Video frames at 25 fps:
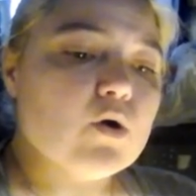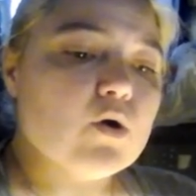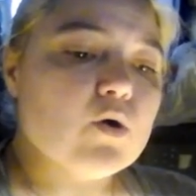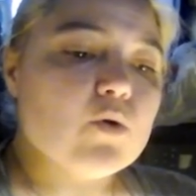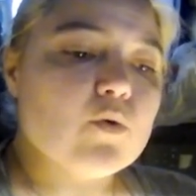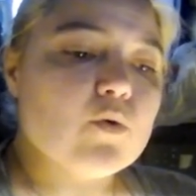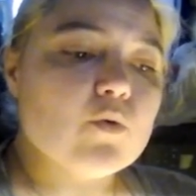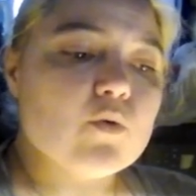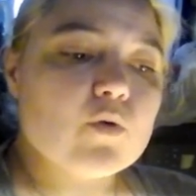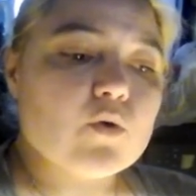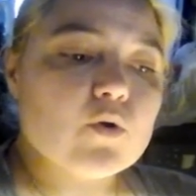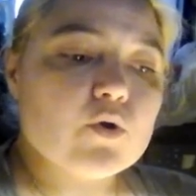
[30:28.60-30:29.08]

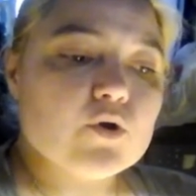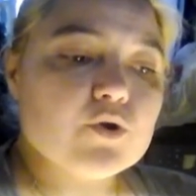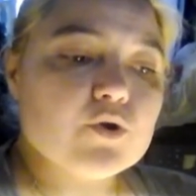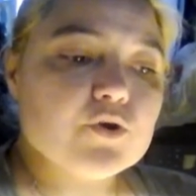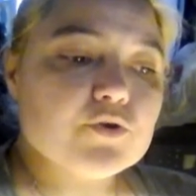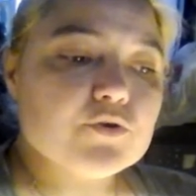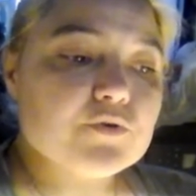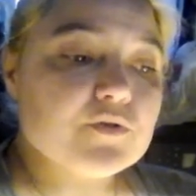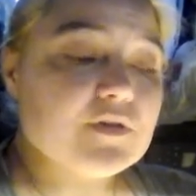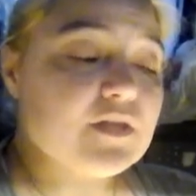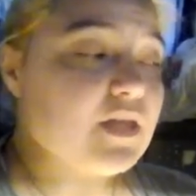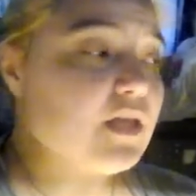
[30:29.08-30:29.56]

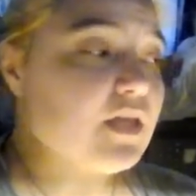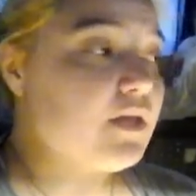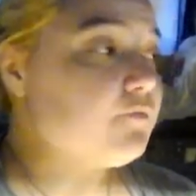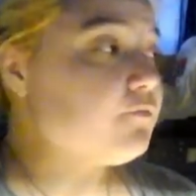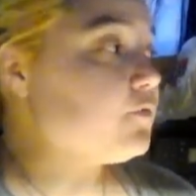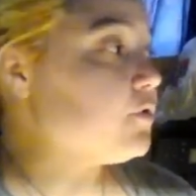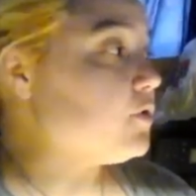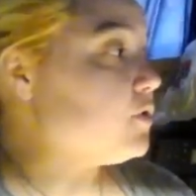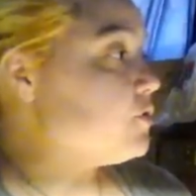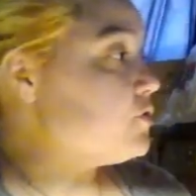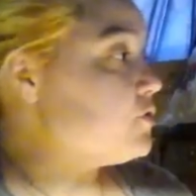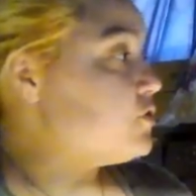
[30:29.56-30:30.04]
Or
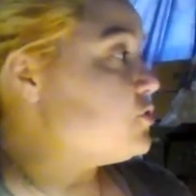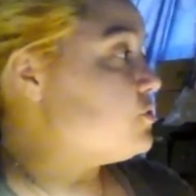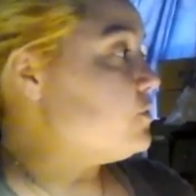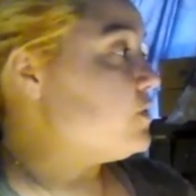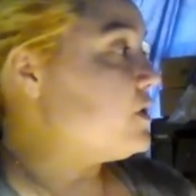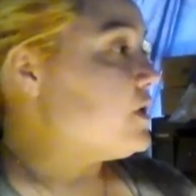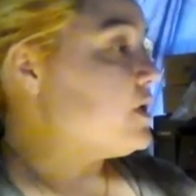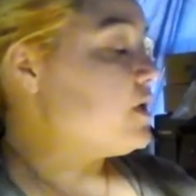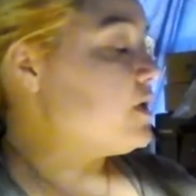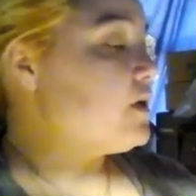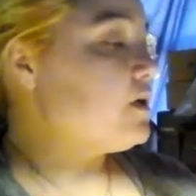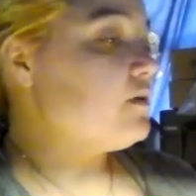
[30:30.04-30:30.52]
if you're
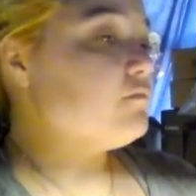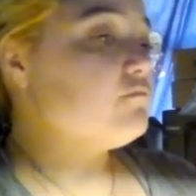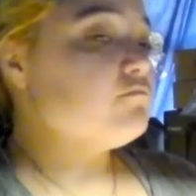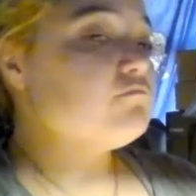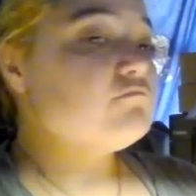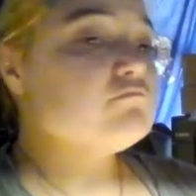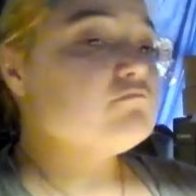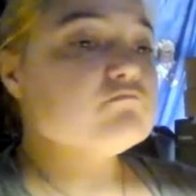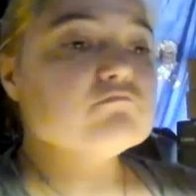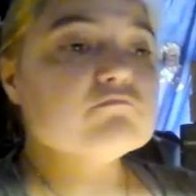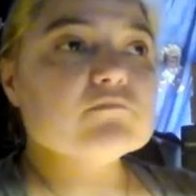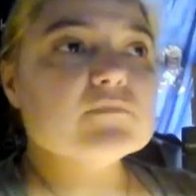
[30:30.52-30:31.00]

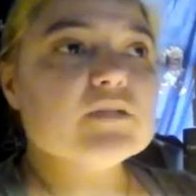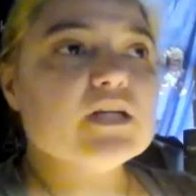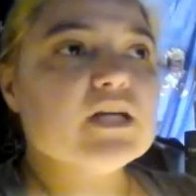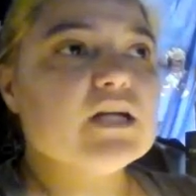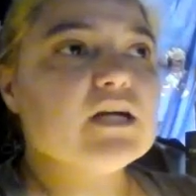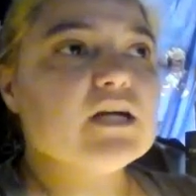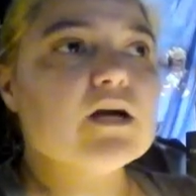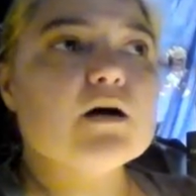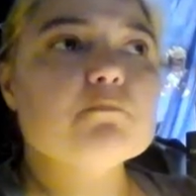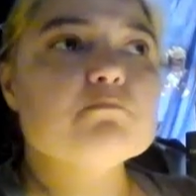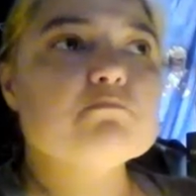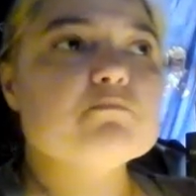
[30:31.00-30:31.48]
doing
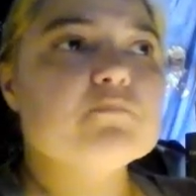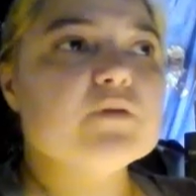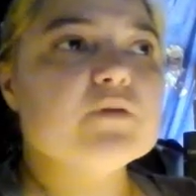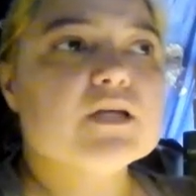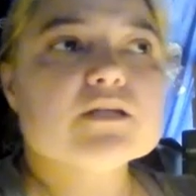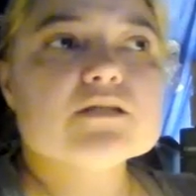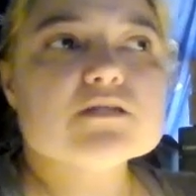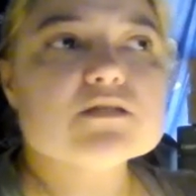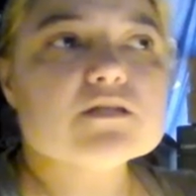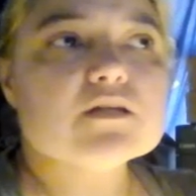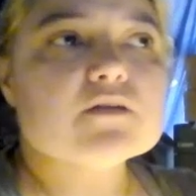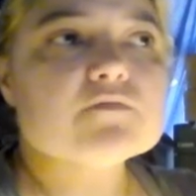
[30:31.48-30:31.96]
like a
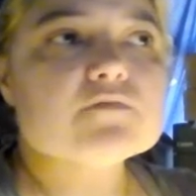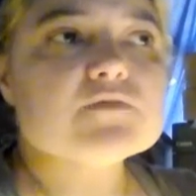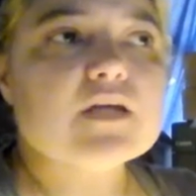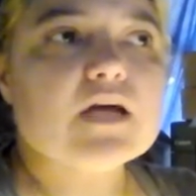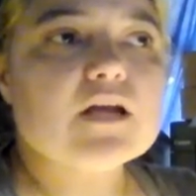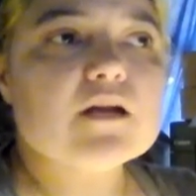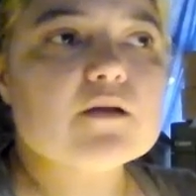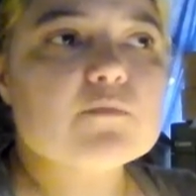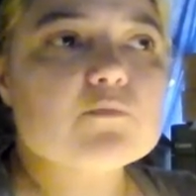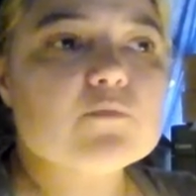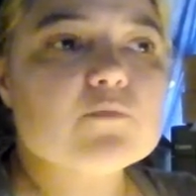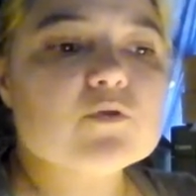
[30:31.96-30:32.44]
big stuffed
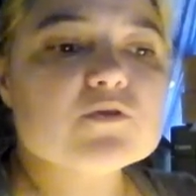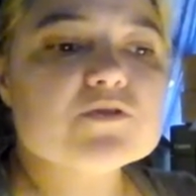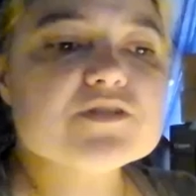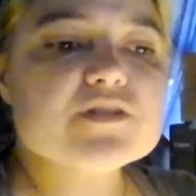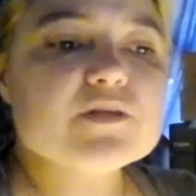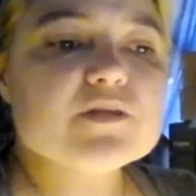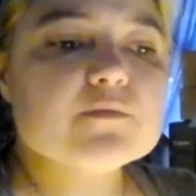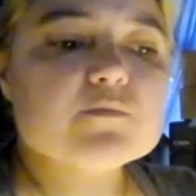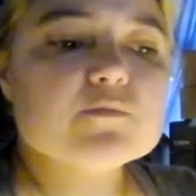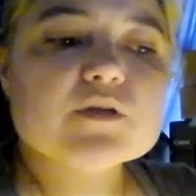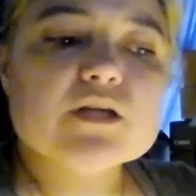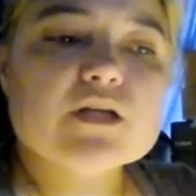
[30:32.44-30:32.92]
animal or
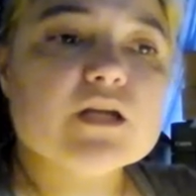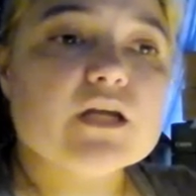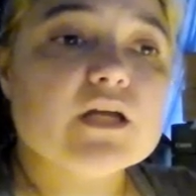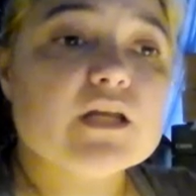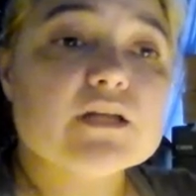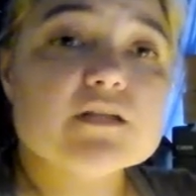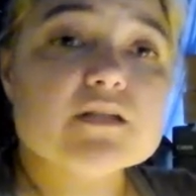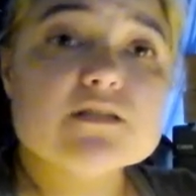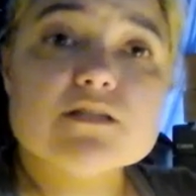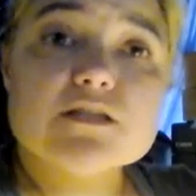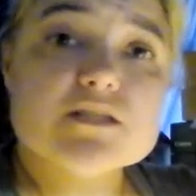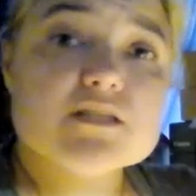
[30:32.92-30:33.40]
something
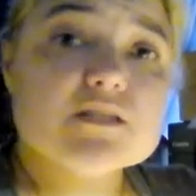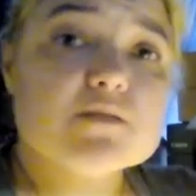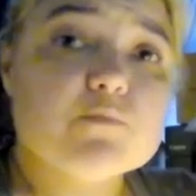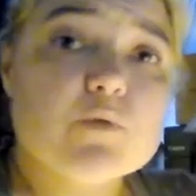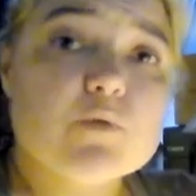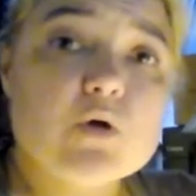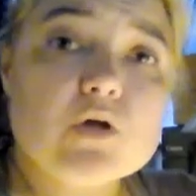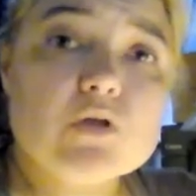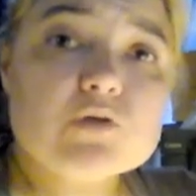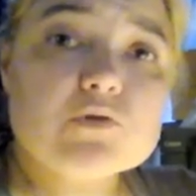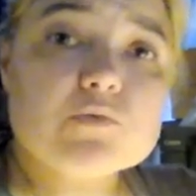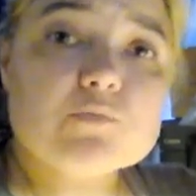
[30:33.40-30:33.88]
and it's a
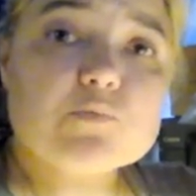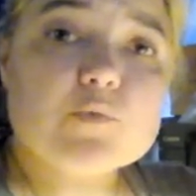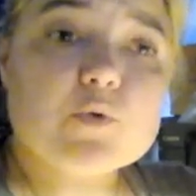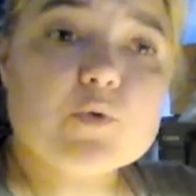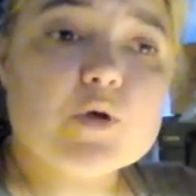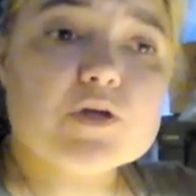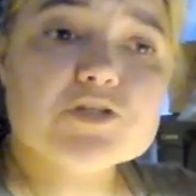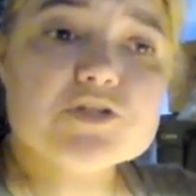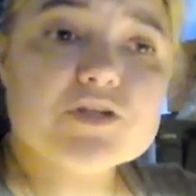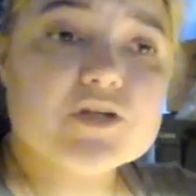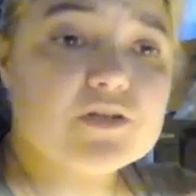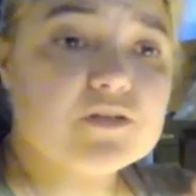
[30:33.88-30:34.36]
smaller
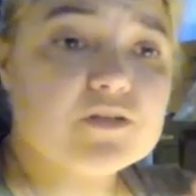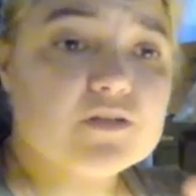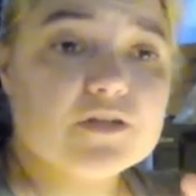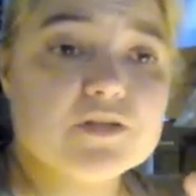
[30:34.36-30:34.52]
project,